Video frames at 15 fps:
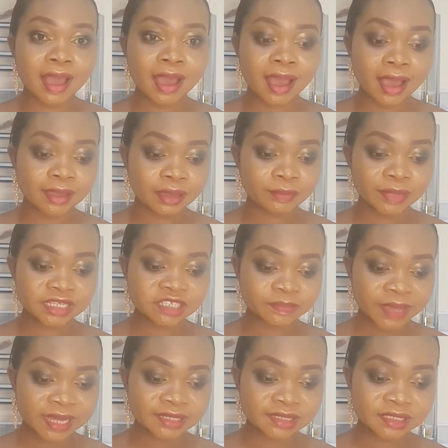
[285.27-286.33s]
I am
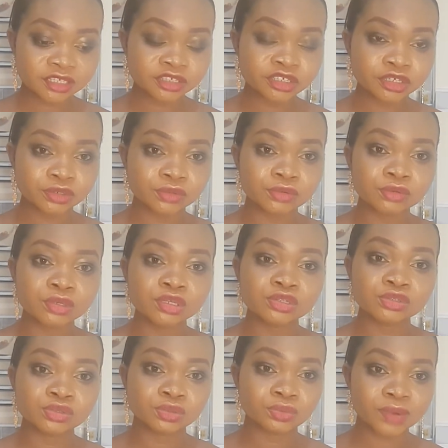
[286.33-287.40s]
expecting you
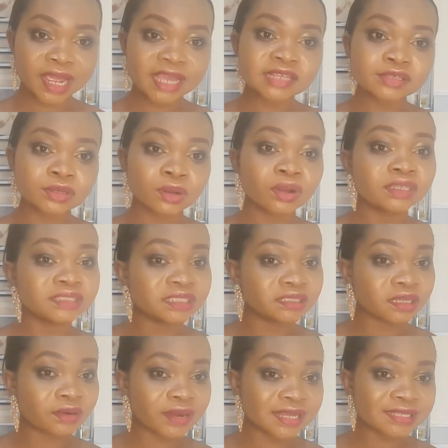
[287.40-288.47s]
to write your own
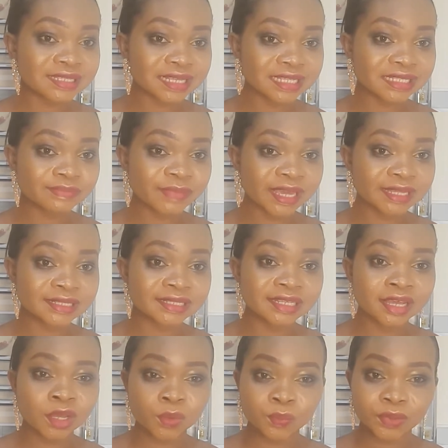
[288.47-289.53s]
general statement
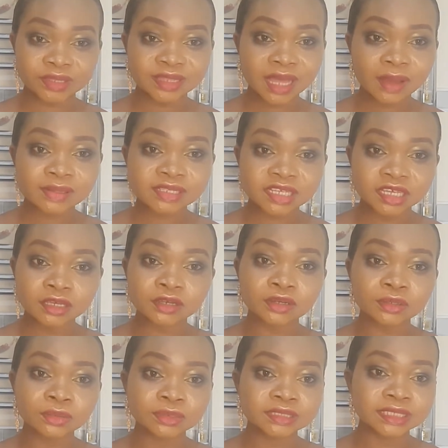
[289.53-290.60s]
without
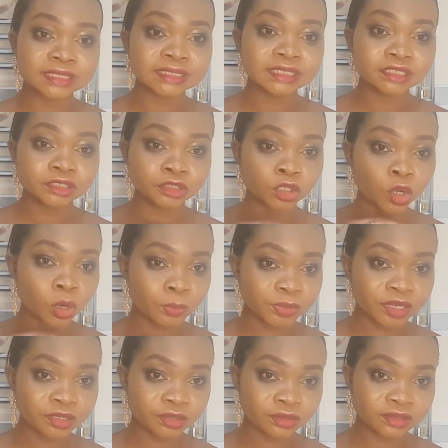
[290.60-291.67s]
including your
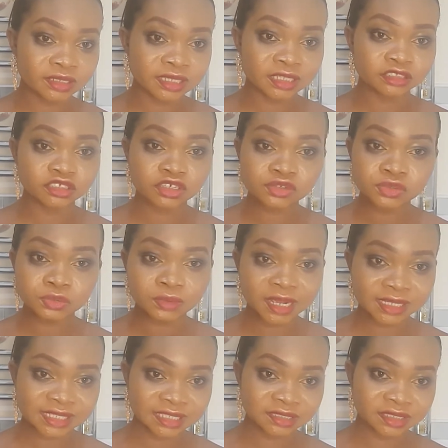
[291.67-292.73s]
opinion. Just
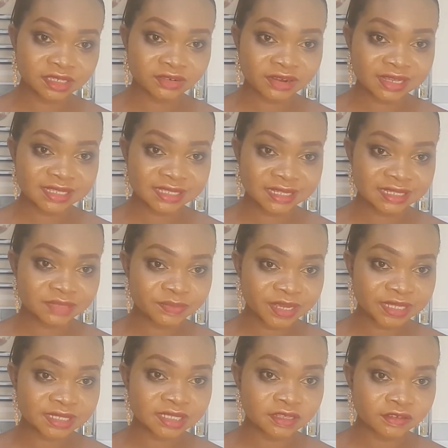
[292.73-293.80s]
write a general
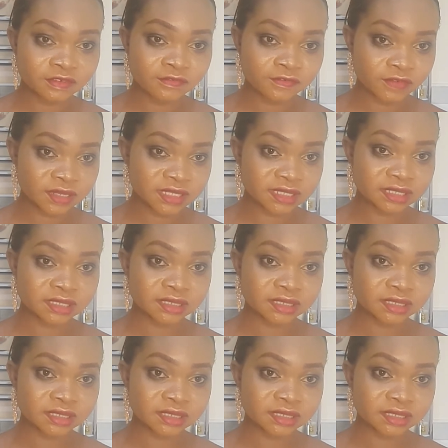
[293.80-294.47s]
statement first.